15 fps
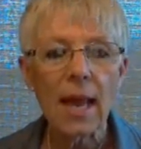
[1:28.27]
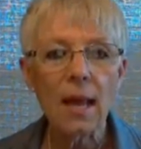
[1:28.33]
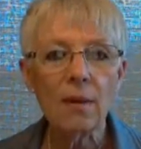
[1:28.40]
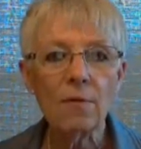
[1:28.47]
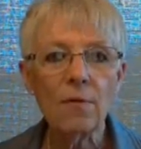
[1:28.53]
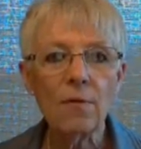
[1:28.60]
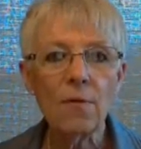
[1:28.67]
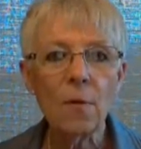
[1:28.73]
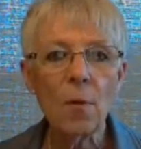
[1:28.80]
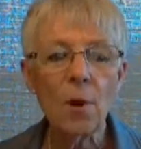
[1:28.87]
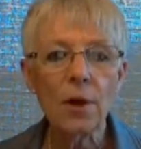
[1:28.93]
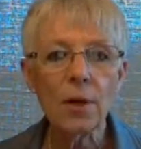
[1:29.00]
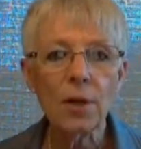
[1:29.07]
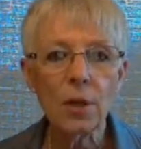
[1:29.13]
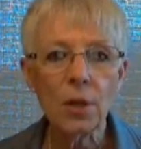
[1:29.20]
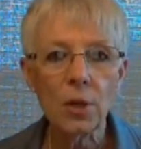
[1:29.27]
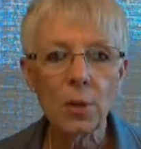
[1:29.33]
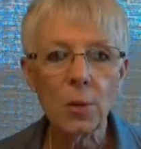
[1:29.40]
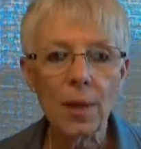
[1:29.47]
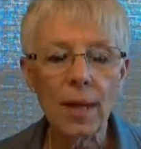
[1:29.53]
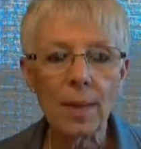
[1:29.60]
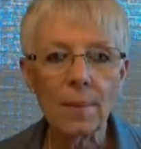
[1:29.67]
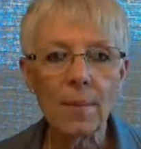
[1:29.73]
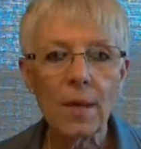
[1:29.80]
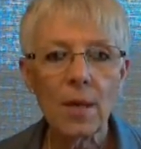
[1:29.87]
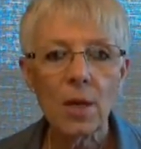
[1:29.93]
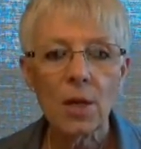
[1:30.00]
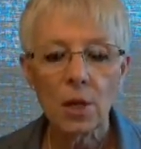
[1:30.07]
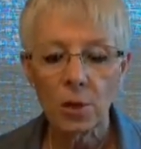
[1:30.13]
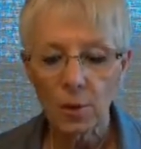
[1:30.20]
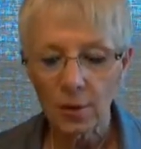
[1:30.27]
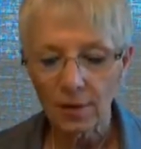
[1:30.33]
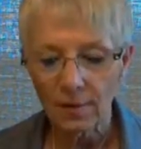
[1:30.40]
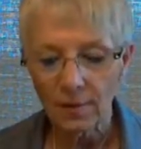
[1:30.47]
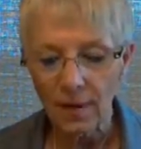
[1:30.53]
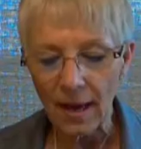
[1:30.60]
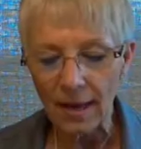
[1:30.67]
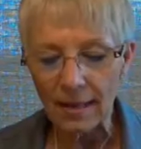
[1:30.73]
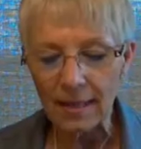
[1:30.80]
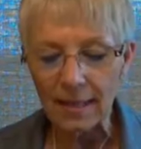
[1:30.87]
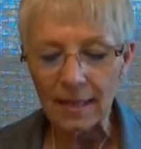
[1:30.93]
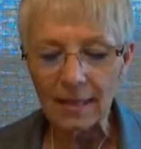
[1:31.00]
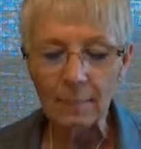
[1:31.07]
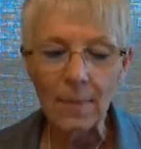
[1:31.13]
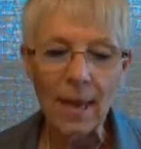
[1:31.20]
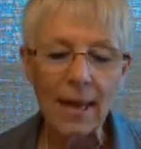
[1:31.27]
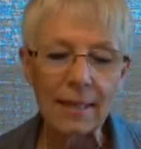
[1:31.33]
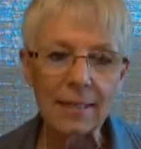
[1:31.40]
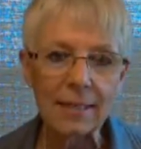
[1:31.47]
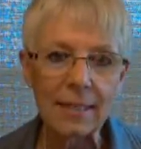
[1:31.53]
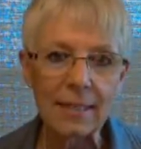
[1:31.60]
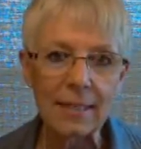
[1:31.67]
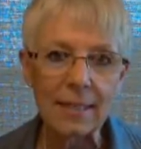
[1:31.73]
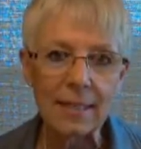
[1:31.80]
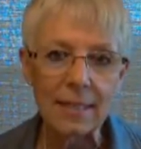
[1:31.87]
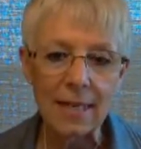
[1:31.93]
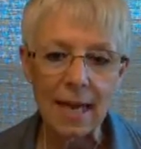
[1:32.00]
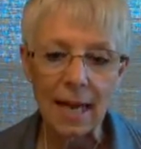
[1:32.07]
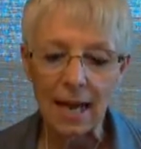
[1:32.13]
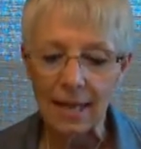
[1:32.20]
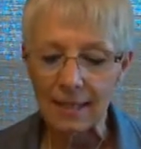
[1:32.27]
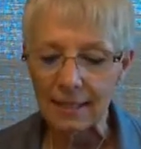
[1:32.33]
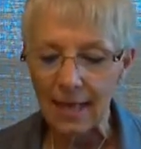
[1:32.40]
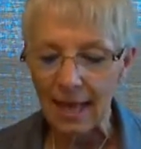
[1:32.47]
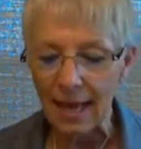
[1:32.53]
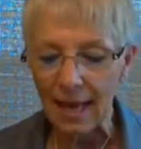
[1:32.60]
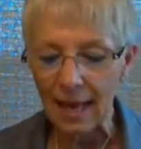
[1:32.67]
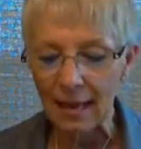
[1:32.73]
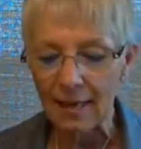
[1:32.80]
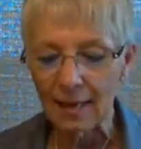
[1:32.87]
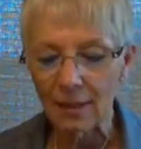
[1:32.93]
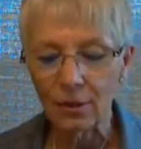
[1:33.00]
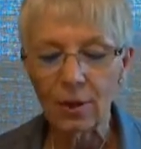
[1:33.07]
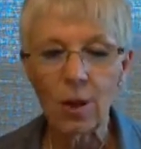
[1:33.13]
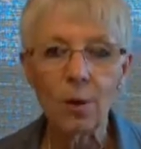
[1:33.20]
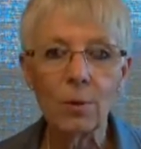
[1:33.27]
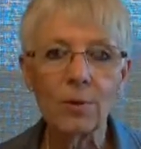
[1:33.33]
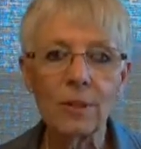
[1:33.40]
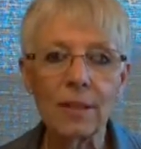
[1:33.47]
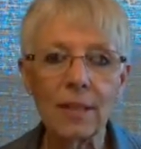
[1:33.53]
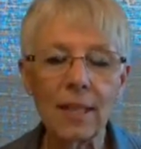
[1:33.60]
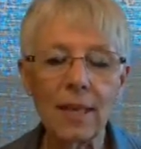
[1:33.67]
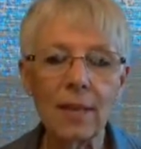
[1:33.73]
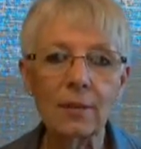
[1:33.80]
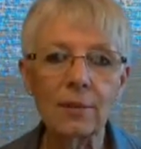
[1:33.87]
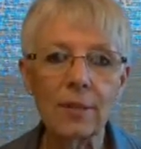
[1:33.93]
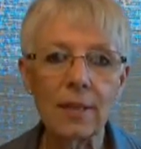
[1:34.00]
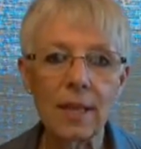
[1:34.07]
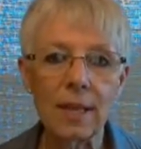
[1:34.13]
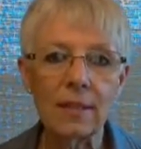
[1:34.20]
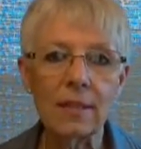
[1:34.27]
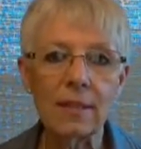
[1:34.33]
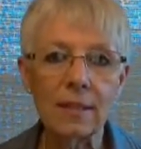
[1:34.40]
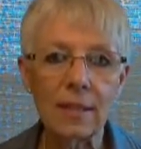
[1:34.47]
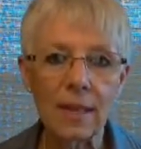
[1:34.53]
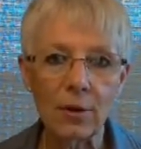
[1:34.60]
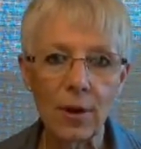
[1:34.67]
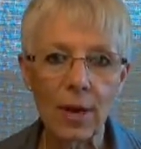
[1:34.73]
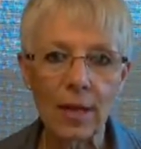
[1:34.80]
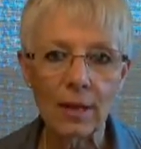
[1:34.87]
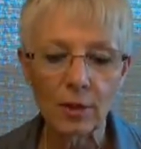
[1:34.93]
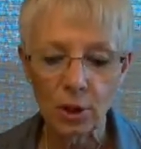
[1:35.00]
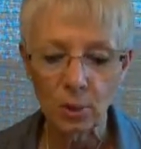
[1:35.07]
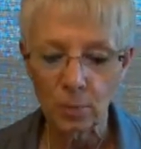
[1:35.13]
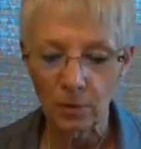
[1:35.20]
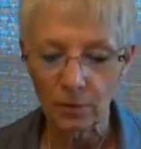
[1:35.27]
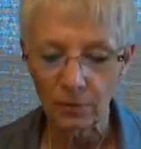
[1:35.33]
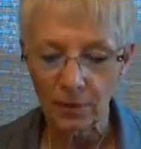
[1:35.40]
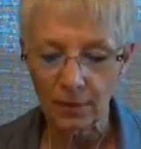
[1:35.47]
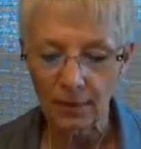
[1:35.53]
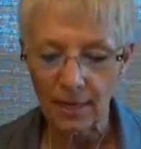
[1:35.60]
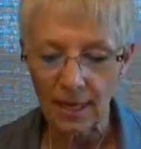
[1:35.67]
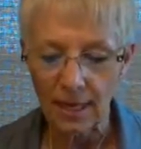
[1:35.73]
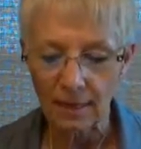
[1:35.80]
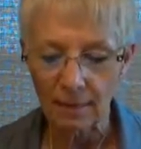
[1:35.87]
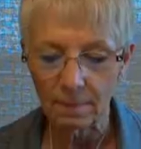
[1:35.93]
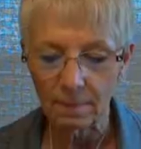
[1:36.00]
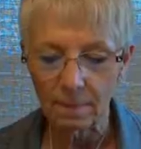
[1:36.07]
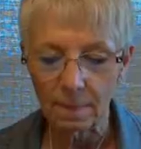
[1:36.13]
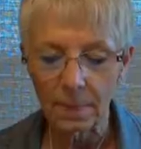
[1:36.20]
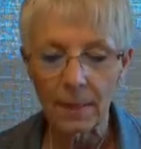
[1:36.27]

and for QM, you're going to find the max DTIs and the loans that they'll take that are eligible for sale.